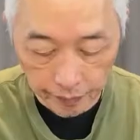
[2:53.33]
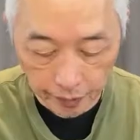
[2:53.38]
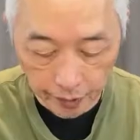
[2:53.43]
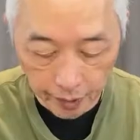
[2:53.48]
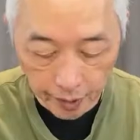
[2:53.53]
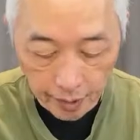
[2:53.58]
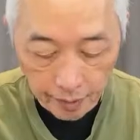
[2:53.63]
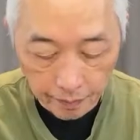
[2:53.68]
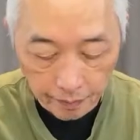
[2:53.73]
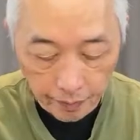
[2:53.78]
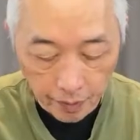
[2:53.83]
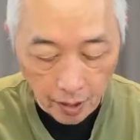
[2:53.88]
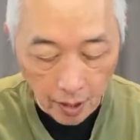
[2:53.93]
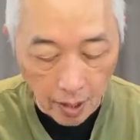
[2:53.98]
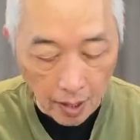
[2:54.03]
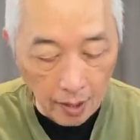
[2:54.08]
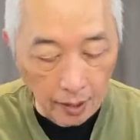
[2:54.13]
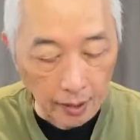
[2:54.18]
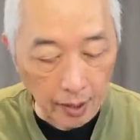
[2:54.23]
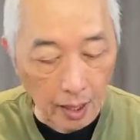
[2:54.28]
Okay.
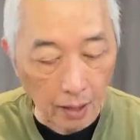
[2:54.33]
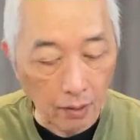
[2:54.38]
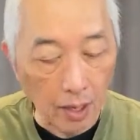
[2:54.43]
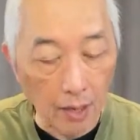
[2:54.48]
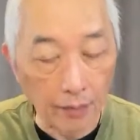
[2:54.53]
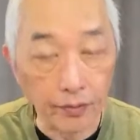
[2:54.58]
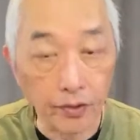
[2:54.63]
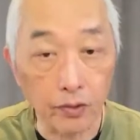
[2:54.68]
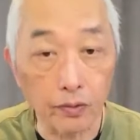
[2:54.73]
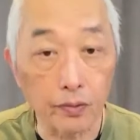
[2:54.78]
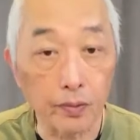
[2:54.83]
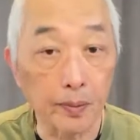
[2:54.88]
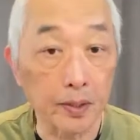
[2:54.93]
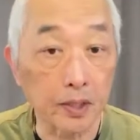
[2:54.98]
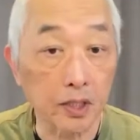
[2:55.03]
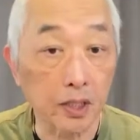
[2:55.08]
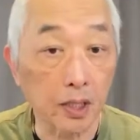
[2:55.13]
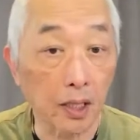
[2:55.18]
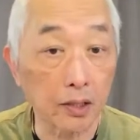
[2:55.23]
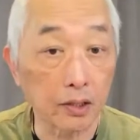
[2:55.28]
Now, after we
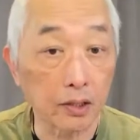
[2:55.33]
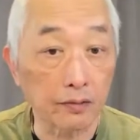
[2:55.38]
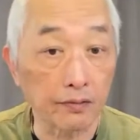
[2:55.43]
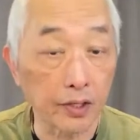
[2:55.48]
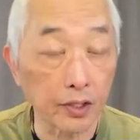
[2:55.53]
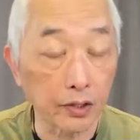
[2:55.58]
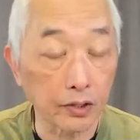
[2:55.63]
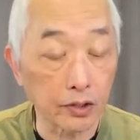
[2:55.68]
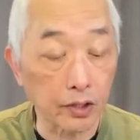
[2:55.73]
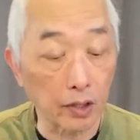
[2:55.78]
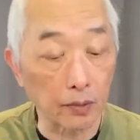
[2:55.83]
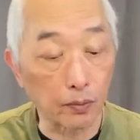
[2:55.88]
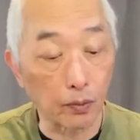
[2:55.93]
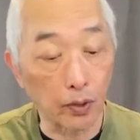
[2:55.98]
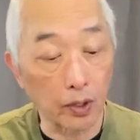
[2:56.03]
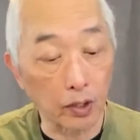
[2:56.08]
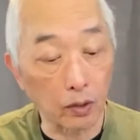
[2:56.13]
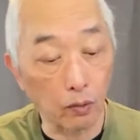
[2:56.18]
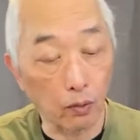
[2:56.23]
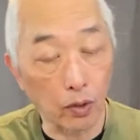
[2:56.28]
massage the fingertip, we're
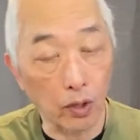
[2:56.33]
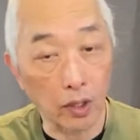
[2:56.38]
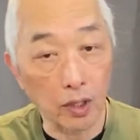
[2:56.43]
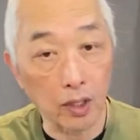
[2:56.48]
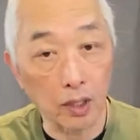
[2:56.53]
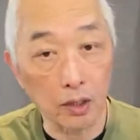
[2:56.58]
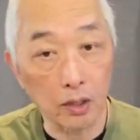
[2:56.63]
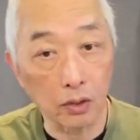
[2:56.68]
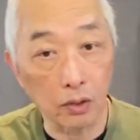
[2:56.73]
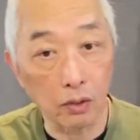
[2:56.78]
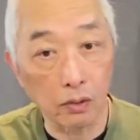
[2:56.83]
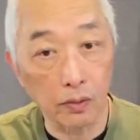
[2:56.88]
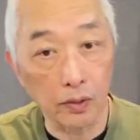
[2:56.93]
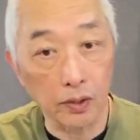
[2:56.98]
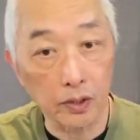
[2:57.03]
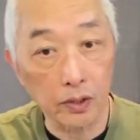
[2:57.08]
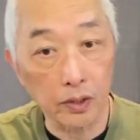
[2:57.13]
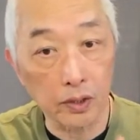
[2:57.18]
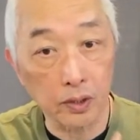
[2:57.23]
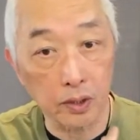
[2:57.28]
going to work
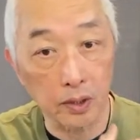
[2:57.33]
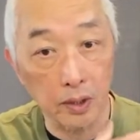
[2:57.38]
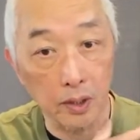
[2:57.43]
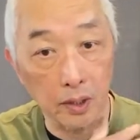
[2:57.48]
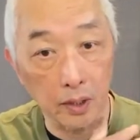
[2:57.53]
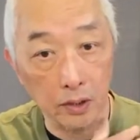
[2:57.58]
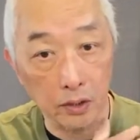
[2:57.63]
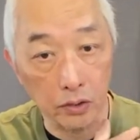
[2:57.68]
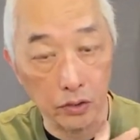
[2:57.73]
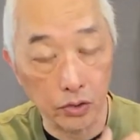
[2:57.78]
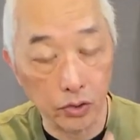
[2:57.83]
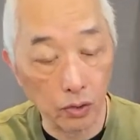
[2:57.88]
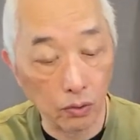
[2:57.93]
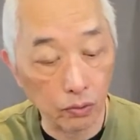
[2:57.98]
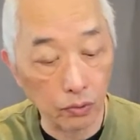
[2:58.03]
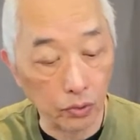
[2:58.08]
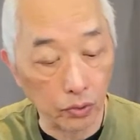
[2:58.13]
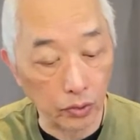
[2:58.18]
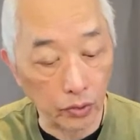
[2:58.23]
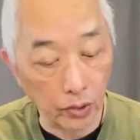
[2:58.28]
towards the
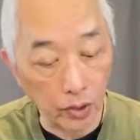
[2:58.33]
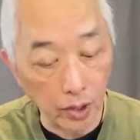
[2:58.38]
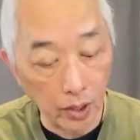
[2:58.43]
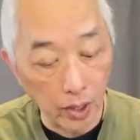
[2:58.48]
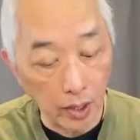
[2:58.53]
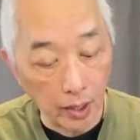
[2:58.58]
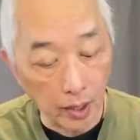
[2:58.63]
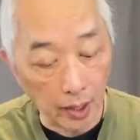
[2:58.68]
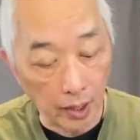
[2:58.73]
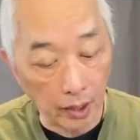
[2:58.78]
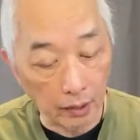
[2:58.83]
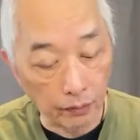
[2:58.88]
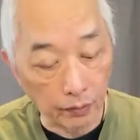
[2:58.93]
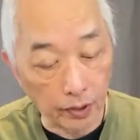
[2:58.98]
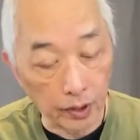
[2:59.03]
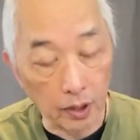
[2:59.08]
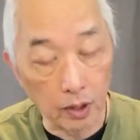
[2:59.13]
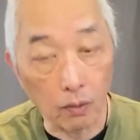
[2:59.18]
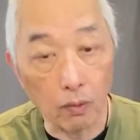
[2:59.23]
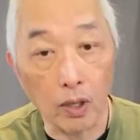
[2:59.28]
shoulder, and we're
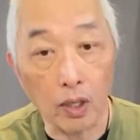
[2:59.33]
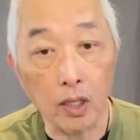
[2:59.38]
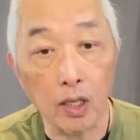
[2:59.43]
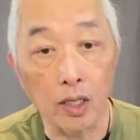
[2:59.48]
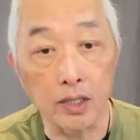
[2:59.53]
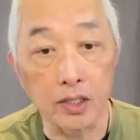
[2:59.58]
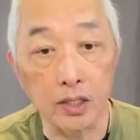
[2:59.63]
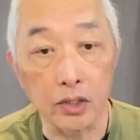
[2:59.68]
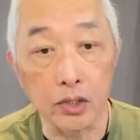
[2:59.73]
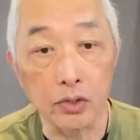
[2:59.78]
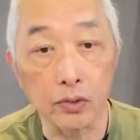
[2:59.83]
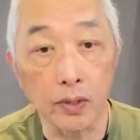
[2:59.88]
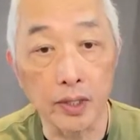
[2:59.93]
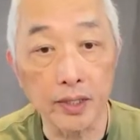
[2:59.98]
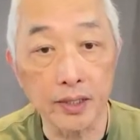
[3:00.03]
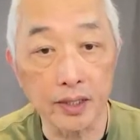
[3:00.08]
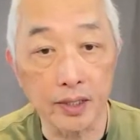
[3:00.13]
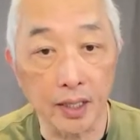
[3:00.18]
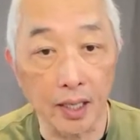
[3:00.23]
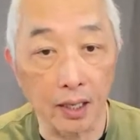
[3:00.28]
going to work on the
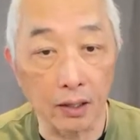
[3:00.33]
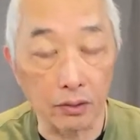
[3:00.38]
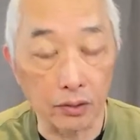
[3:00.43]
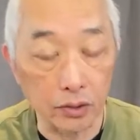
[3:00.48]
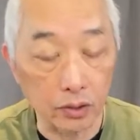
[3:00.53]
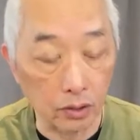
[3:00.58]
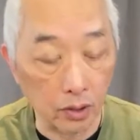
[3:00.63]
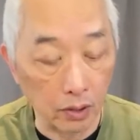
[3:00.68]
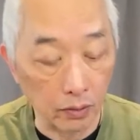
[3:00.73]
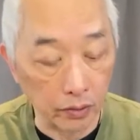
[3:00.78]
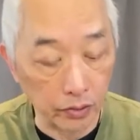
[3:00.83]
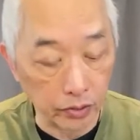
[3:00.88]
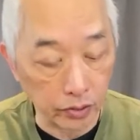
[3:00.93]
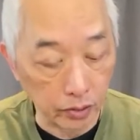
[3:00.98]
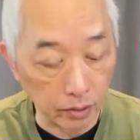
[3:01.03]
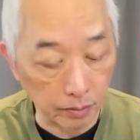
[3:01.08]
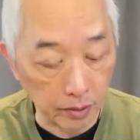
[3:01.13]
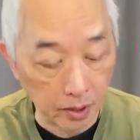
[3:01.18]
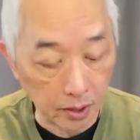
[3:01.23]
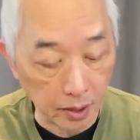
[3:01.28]
joints now. So I want you
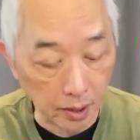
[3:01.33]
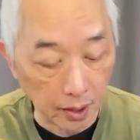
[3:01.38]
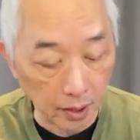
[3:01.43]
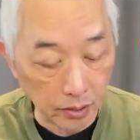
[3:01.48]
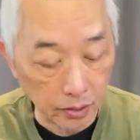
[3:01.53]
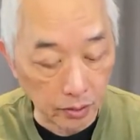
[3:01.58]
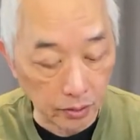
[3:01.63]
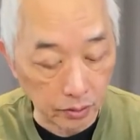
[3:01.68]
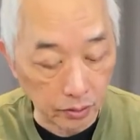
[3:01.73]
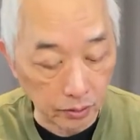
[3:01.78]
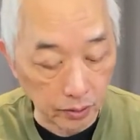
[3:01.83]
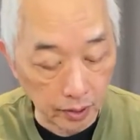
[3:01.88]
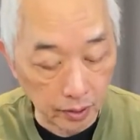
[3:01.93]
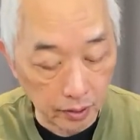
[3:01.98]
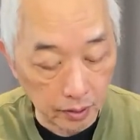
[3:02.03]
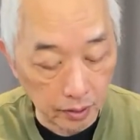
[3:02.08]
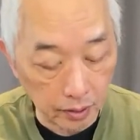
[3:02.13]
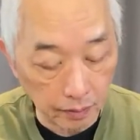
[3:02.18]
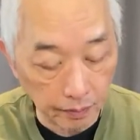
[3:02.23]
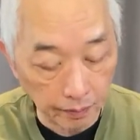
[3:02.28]
to massage the
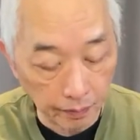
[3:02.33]
joints.